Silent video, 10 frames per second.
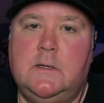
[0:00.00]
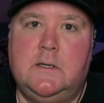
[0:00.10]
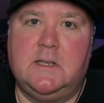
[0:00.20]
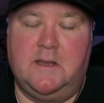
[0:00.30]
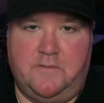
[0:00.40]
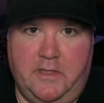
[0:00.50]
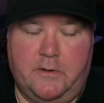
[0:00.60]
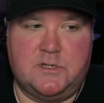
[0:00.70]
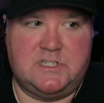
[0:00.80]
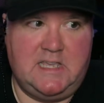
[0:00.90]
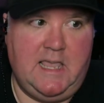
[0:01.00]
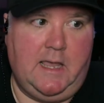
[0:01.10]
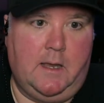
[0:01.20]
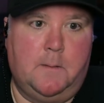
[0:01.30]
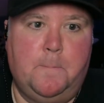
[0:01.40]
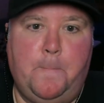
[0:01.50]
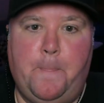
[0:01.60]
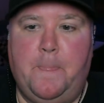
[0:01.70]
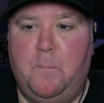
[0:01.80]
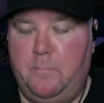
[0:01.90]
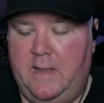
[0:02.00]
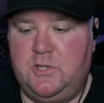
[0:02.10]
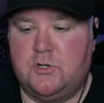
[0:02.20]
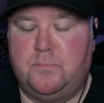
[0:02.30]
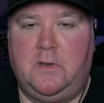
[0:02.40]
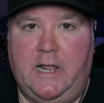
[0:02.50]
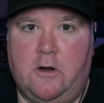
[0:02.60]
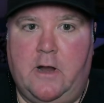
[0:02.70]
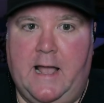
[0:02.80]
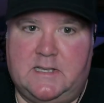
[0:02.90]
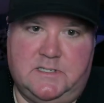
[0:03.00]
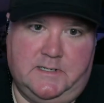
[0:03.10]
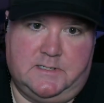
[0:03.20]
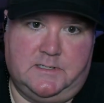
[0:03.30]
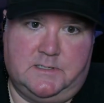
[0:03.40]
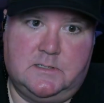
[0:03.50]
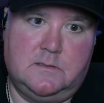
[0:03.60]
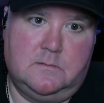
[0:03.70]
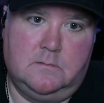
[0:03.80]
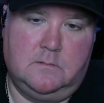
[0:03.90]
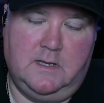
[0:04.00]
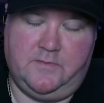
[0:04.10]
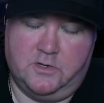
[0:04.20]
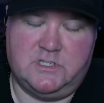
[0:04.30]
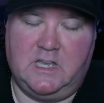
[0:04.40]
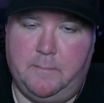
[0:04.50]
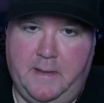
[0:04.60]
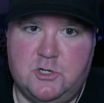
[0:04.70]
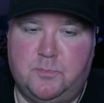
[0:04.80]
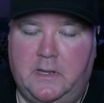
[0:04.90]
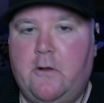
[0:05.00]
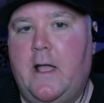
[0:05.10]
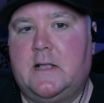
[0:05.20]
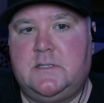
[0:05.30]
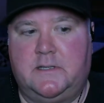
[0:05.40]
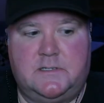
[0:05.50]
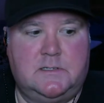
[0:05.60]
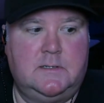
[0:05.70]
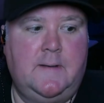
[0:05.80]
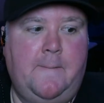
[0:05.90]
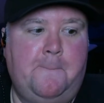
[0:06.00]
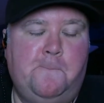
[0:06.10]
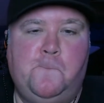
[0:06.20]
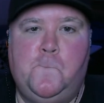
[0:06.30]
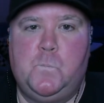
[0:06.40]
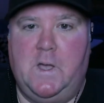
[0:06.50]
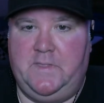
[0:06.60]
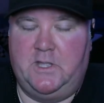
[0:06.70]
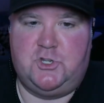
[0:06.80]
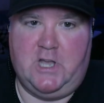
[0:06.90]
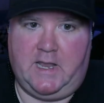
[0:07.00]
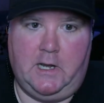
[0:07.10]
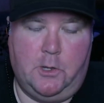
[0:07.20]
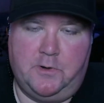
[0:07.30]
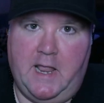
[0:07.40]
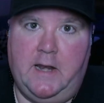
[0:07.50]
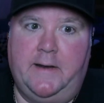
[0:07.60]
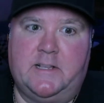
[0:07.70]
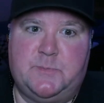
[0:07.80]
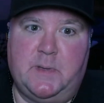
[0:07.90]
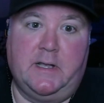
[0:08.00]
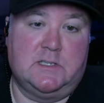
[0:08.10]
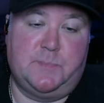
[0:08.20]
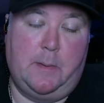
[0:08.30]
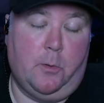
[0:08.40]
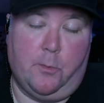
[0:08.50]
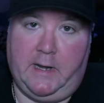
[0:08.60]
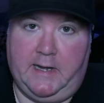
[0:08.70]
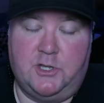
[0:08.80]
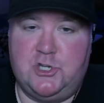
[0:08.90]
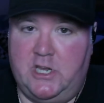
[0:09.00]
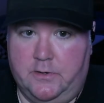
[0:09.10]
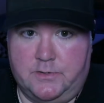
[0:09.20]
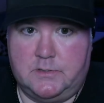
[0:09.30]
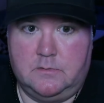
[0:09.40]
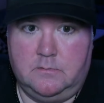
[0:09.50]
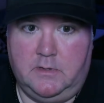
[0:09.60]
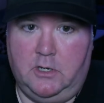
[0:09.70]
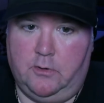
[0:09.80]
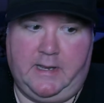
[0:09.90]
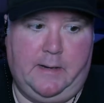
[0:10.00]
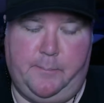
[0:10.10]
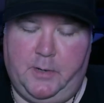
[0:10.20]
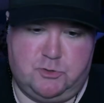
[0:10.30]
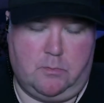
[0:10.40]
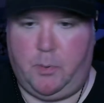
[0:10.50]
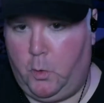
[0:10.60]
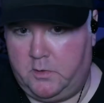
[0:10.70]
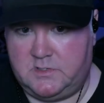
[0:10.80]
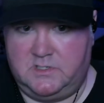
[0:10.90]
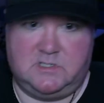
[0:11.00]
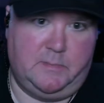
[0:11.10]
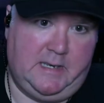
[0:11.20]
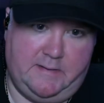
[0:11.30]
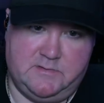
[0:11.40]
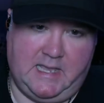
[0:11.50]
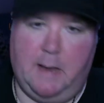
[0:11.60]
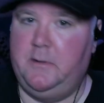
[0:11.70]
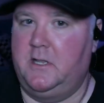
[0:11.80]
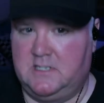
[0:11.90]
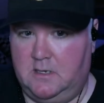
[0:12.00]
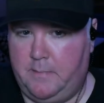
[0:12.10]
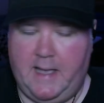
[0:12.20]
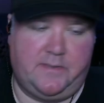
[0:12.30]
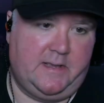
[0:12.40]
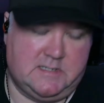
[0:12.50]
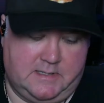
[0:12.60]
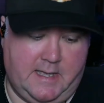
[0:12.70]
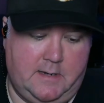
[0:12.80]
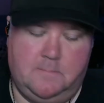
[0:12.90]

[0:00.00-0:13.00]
If they're seeing major player exoduses, if they're seeing a major player exodus and they check into their data and it's because people are running into cheaters, you know, you get a bunch of reports and somebody leaves the game and doesn't come back, things like that,